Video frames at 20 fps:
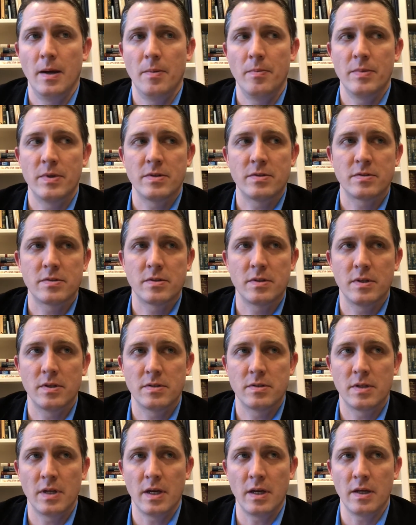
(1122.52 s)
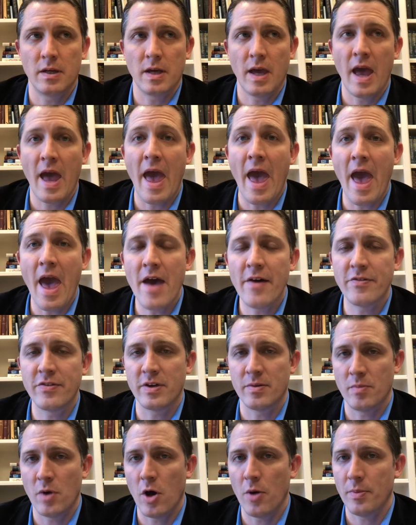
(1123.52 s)
This is a
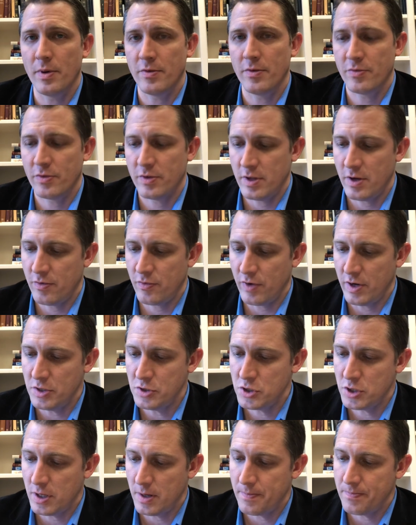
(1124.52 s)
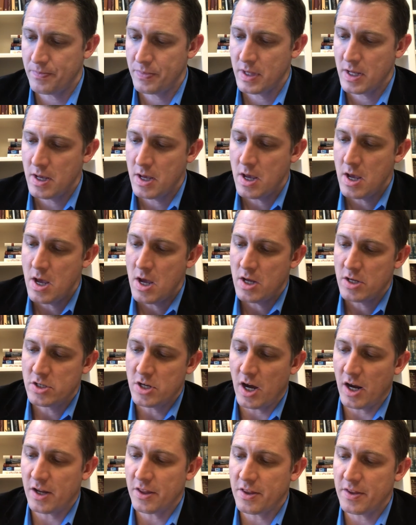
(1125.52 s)
heavy moment for their friendship.
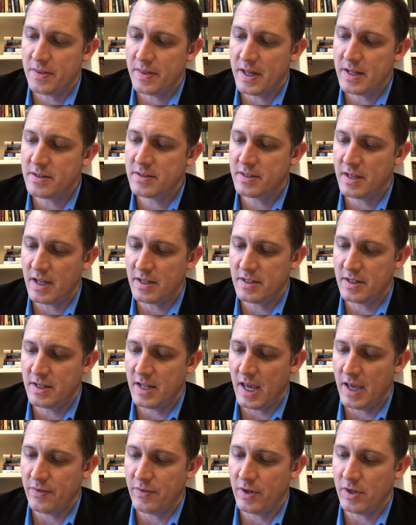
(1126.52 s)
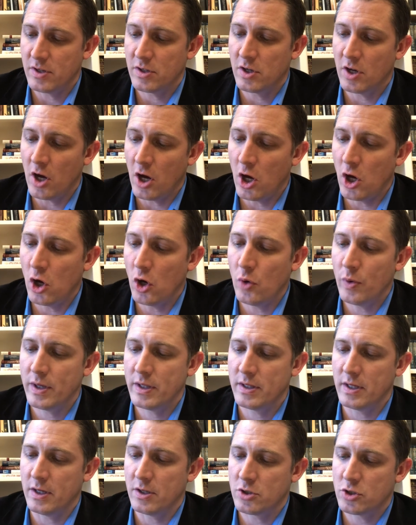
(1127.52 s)
Jonathan then said to David, "Go in
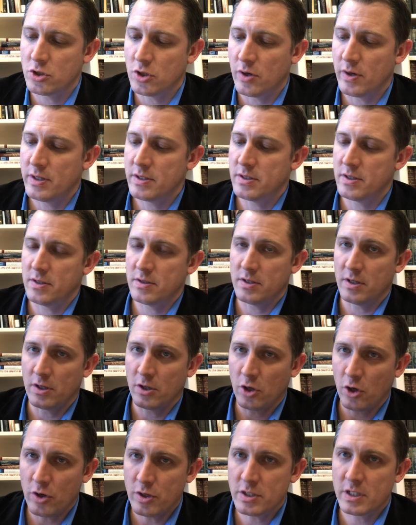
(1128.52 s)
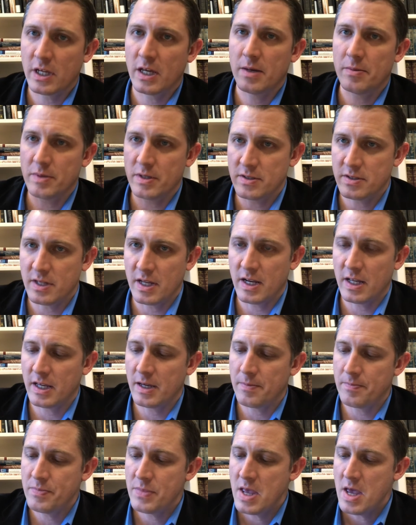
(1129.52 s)
the assurance." He's encouraging him. He's sending
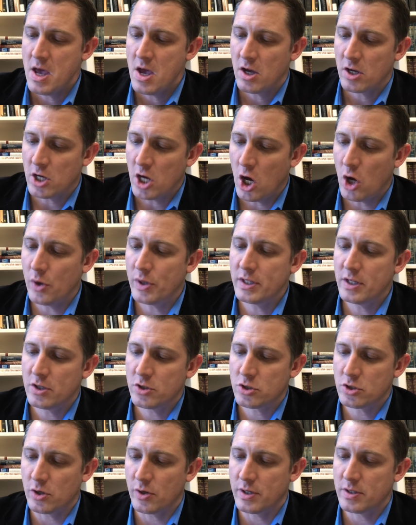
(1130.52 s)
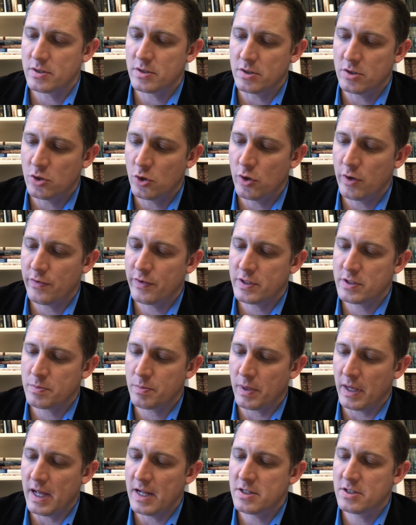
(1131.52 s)
him. "Go in the assurance. The two of us
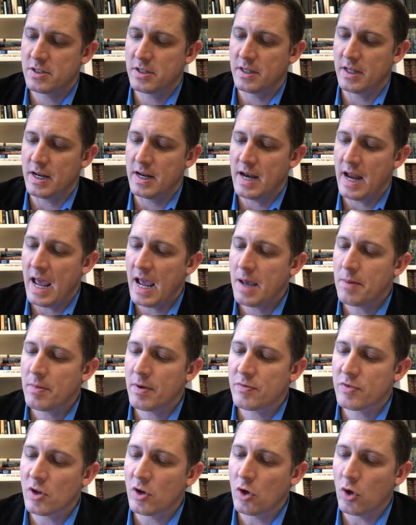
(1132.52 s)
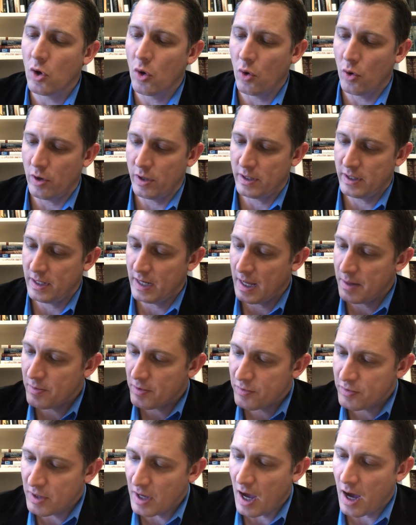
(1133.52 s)
pledged in the name of the Lord, in the name
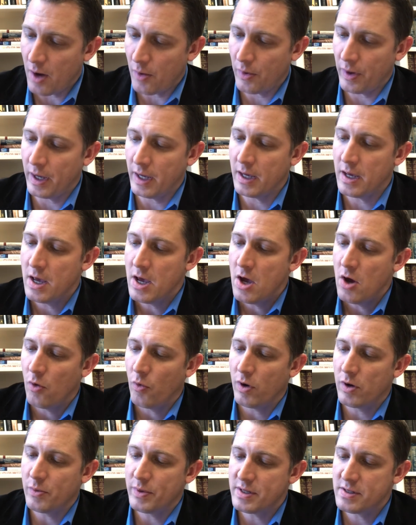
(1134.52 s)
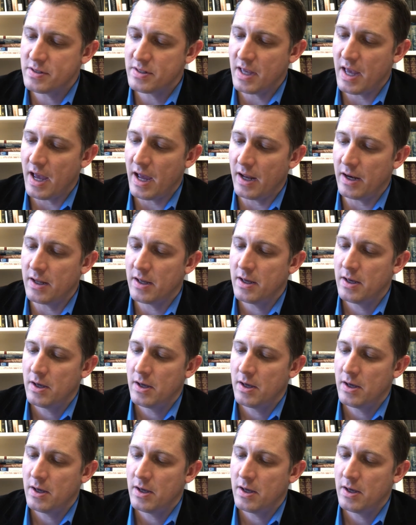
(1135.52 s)
of Yahweh, when we said,